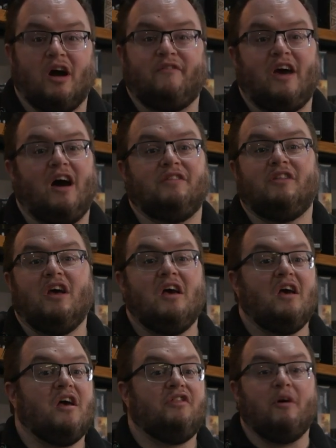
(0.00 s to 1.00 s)
I've had
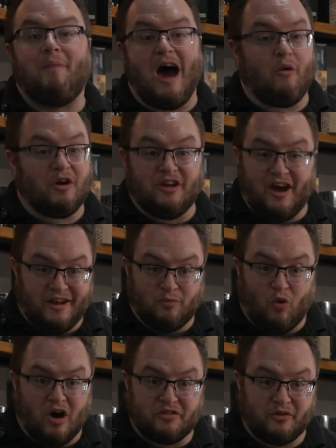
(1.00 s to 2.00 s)
the Power
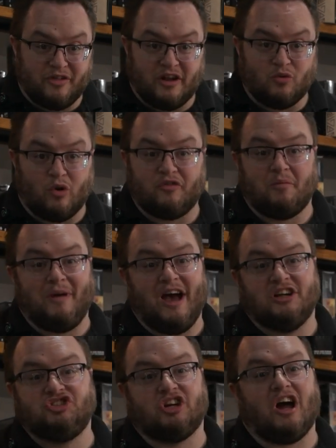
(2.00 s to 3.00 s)
9 walk through that door for
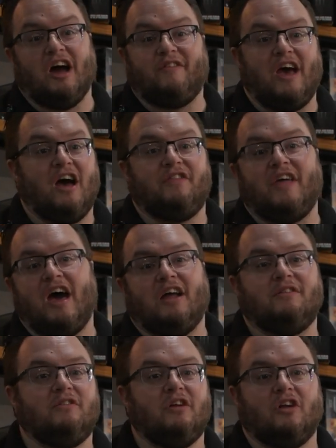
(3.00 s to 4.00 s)
Magic. I've had that,